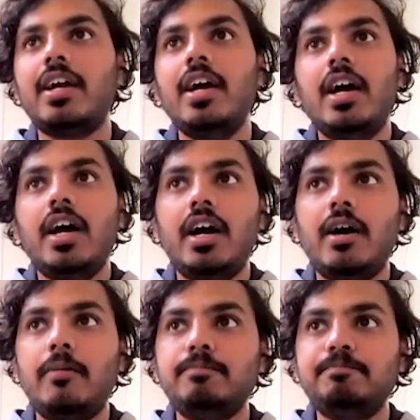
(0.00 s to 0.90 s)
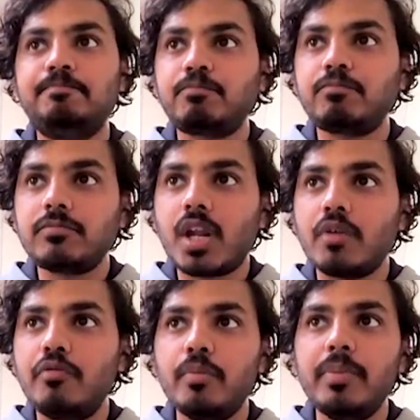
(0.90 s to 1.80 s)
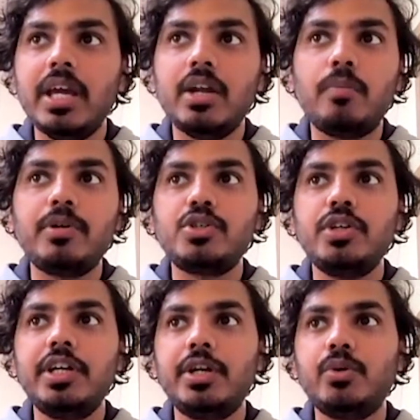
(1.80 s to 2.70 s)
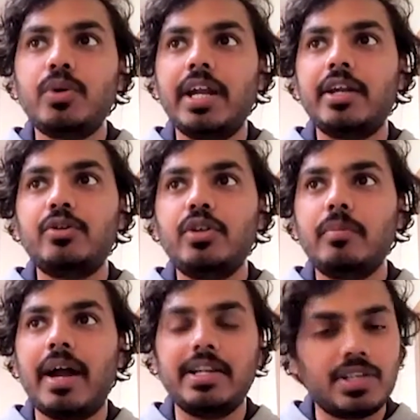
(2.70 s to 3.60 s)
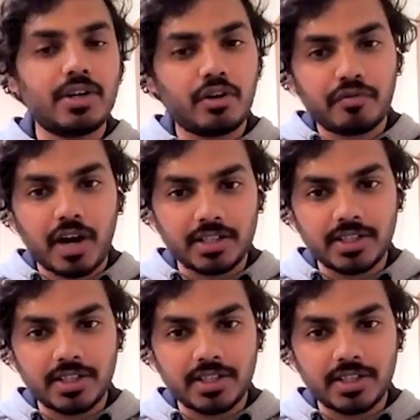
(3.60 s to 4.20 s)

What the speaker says: like, for me, an opportunity to get into the mindset of